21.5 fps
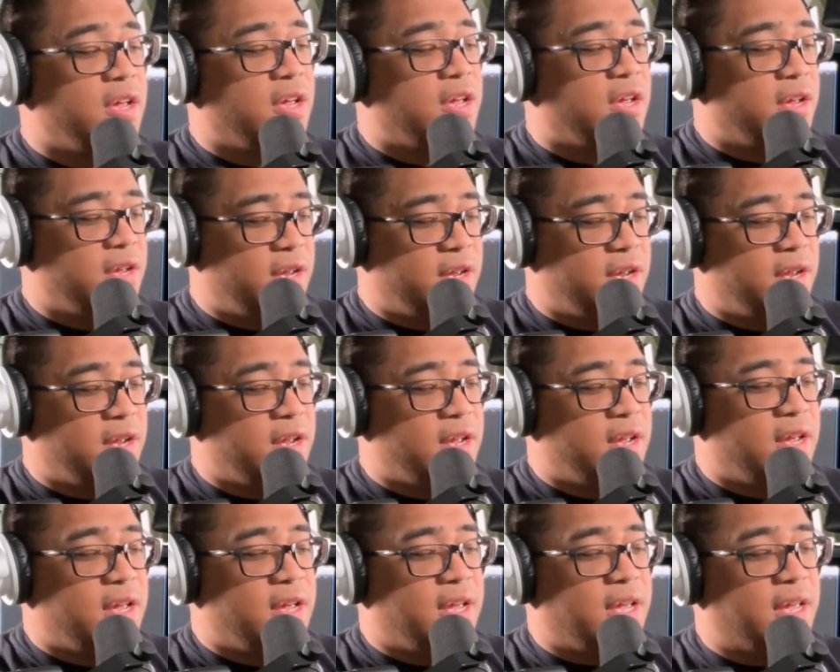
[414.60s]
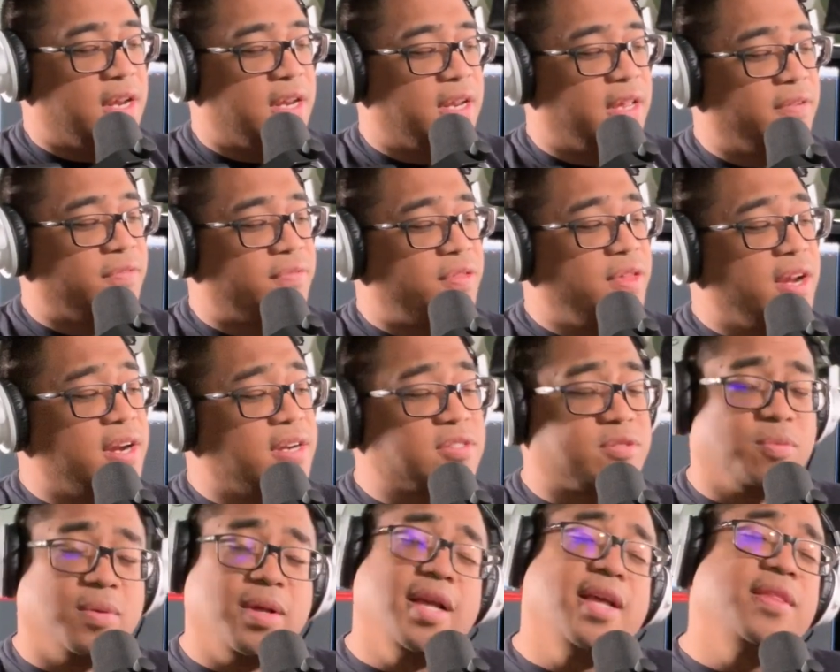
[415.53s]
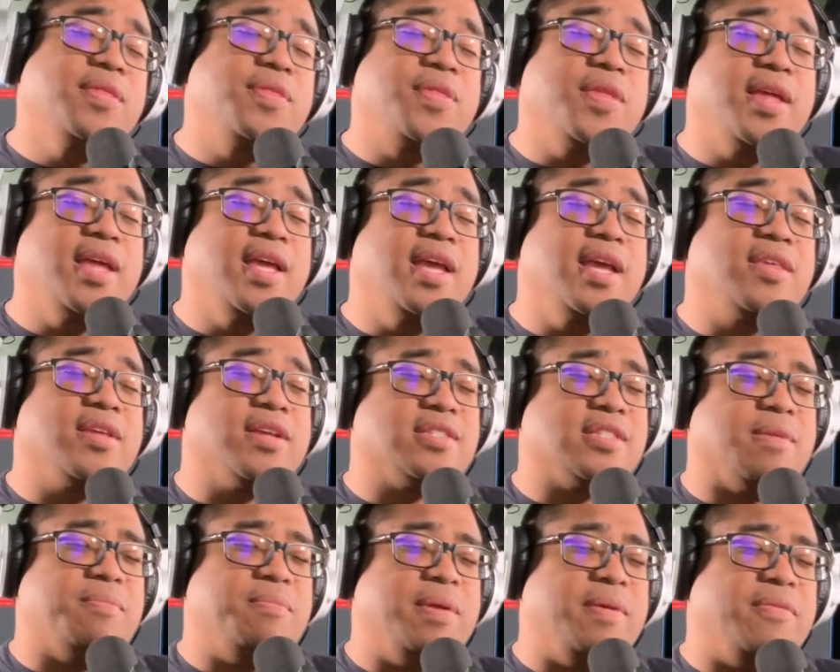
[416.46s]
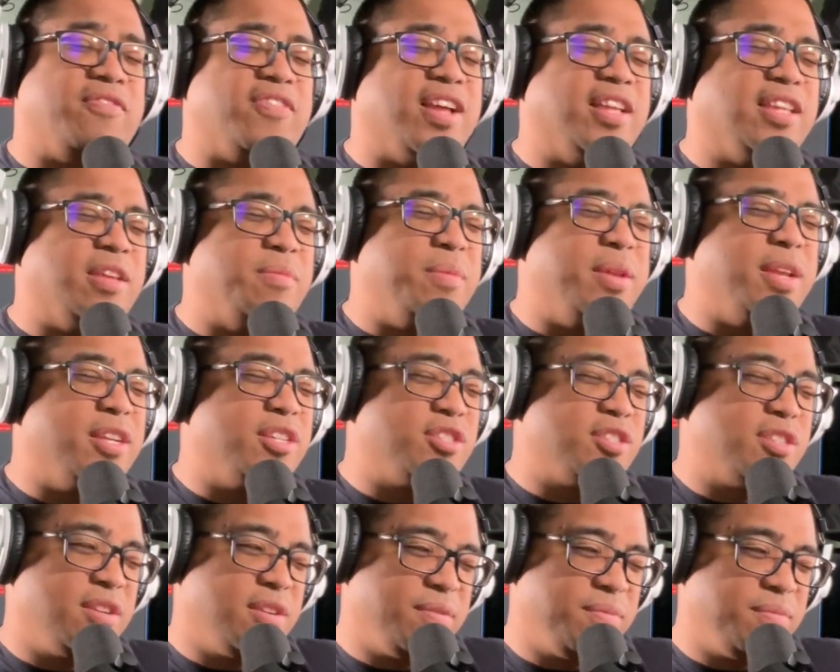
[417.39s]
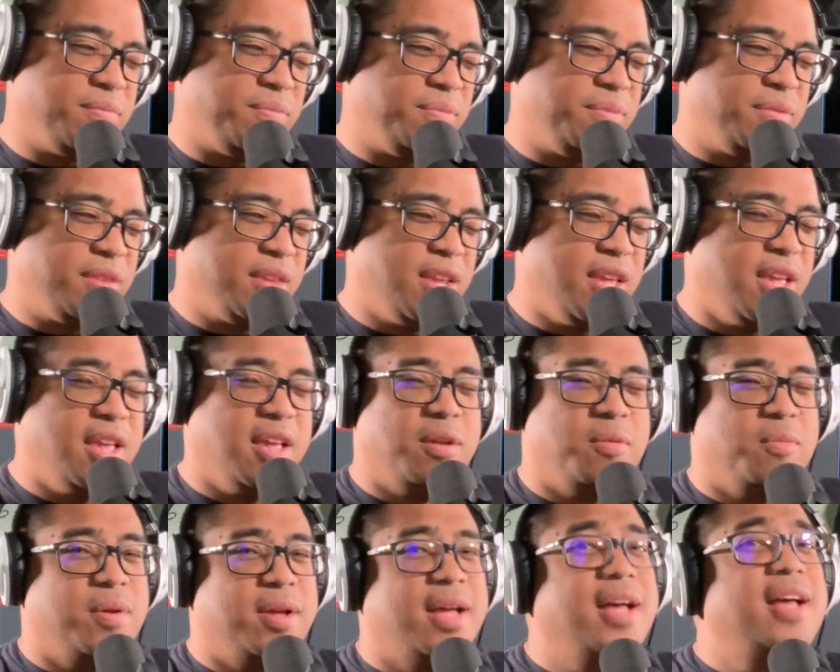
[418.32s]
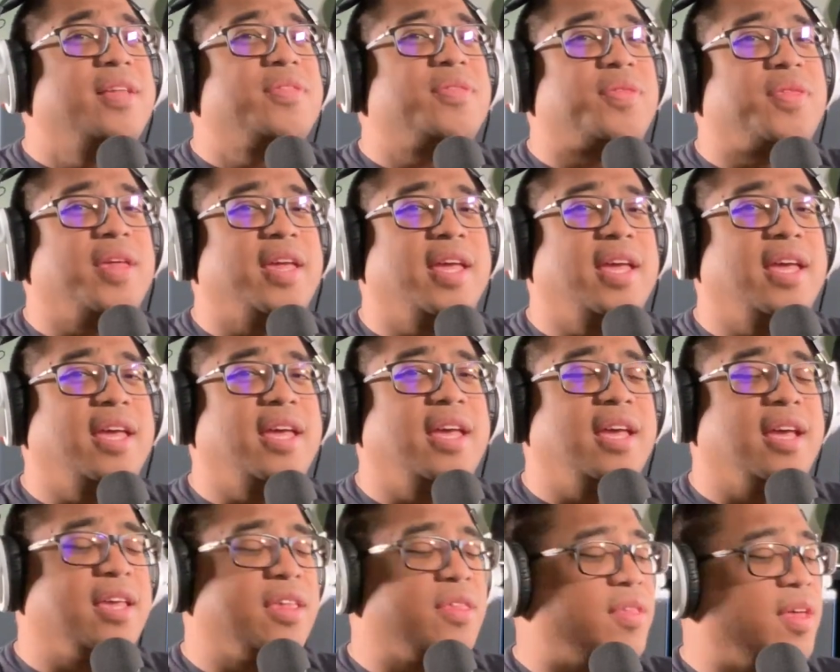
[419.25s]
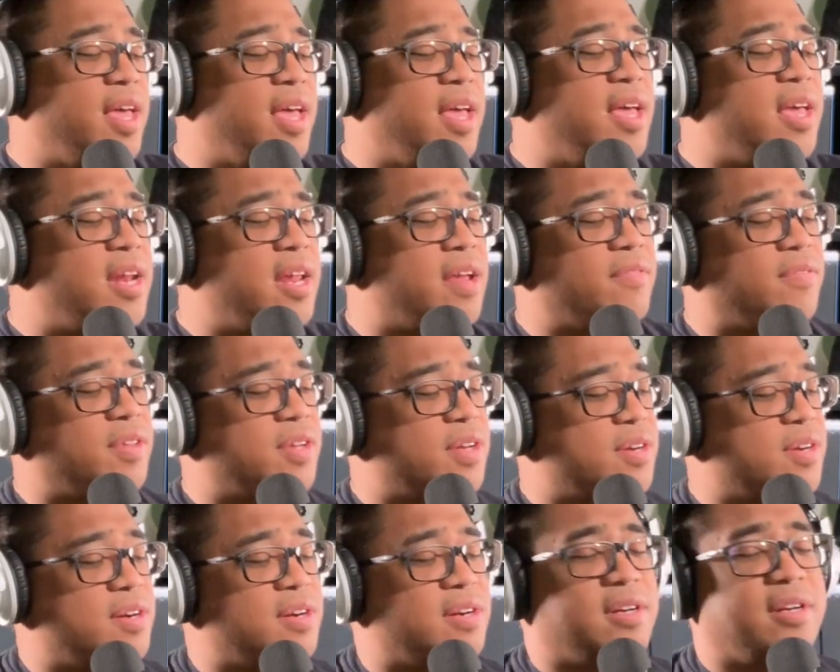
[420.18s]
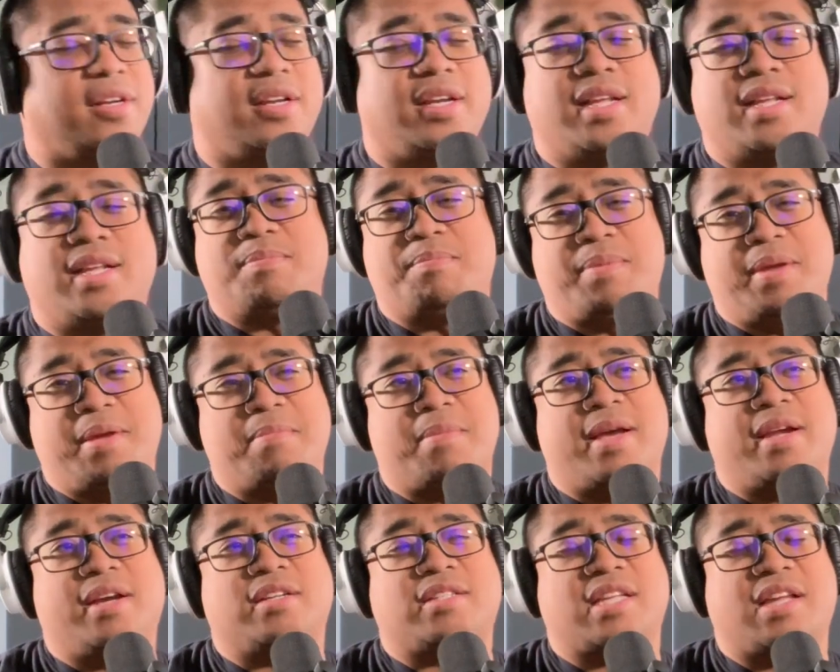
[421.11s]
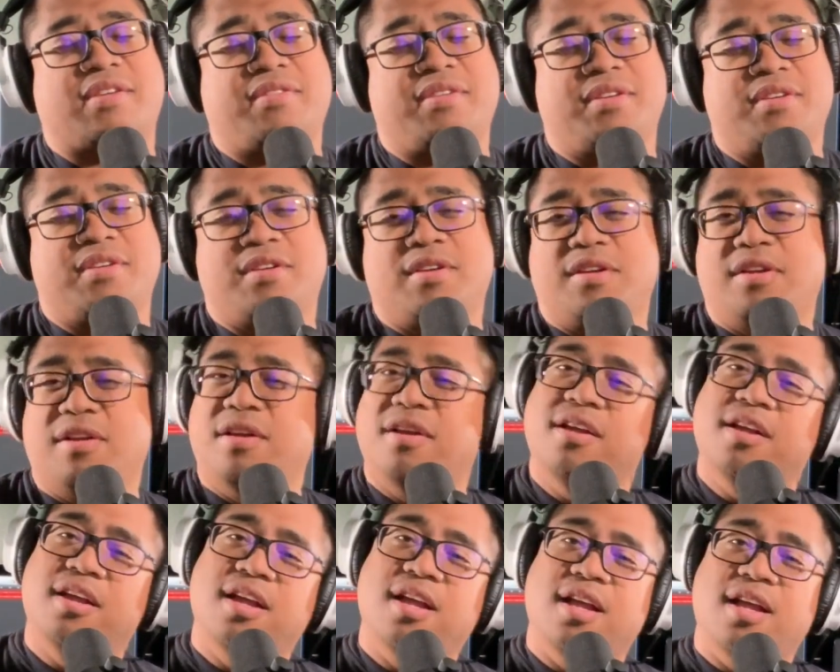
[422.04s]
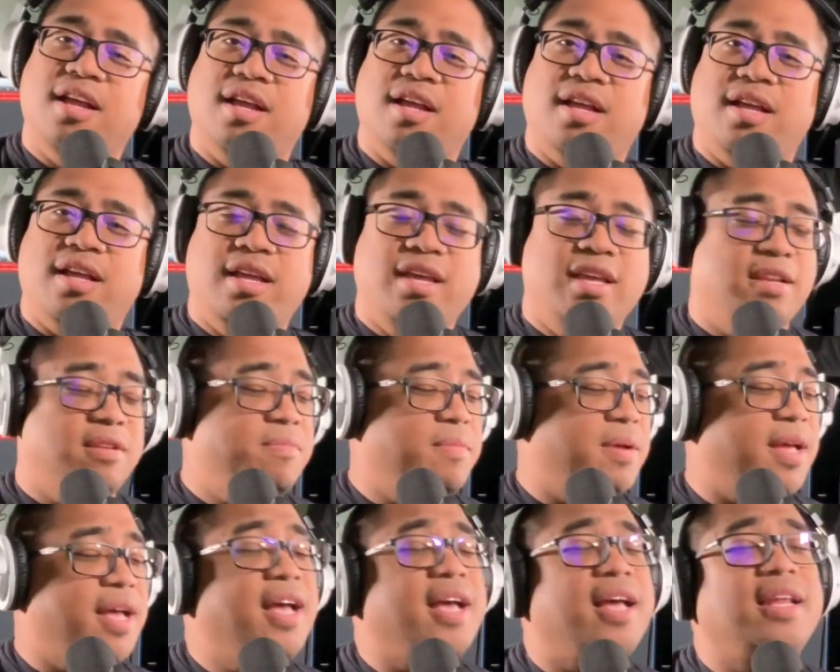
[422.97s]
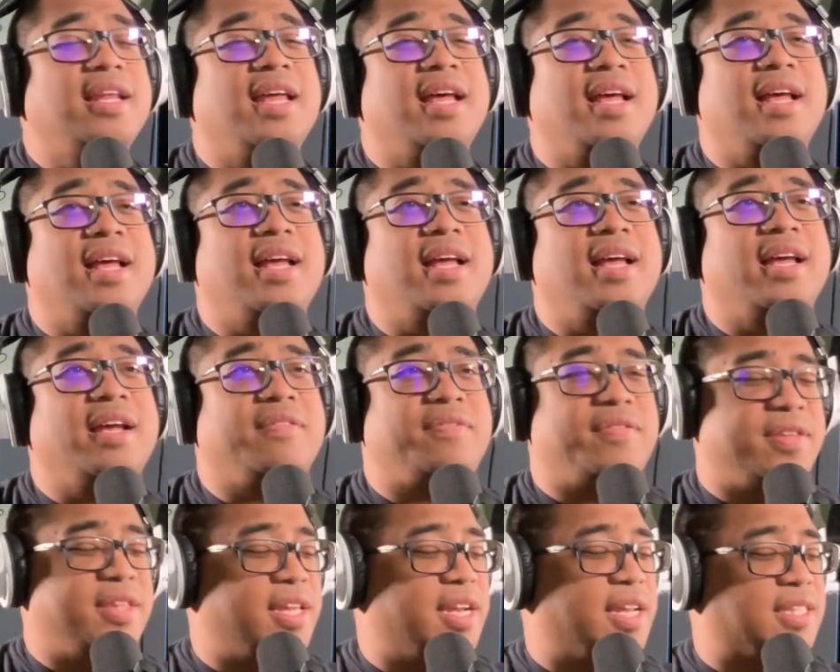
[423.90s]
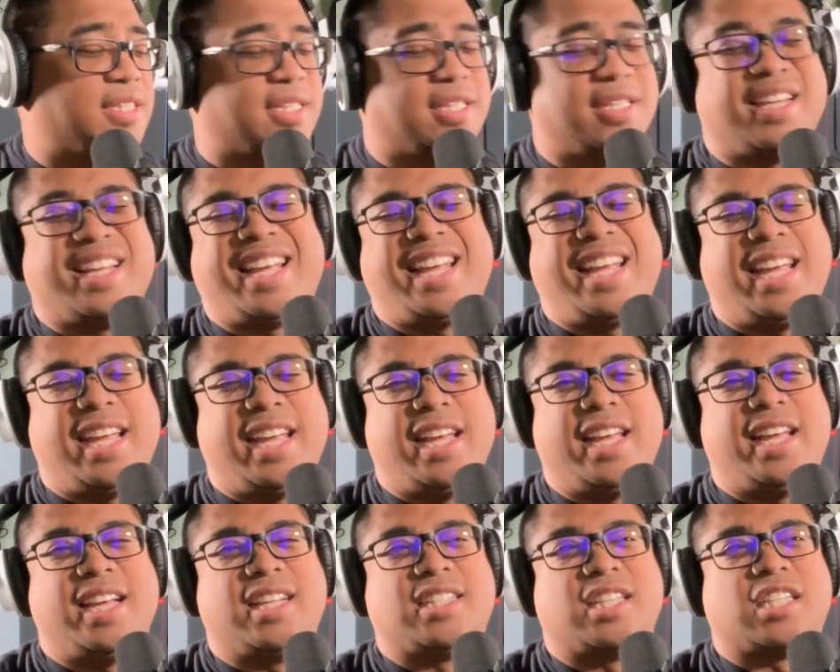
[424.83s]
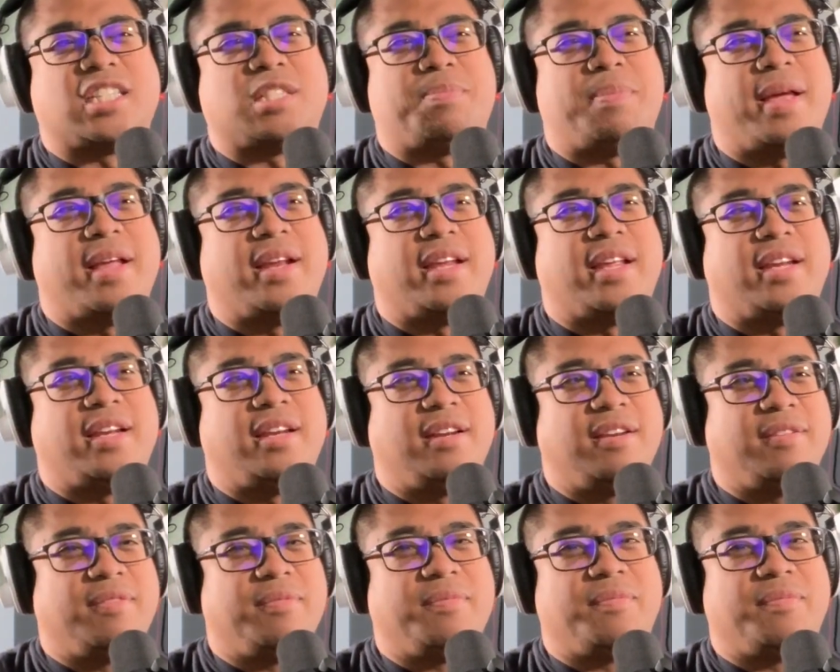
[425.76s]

And if there's one thing, there's a B flat diminished. One thing that I've learned B minor 7 in my life, and then it's an E suspended to E.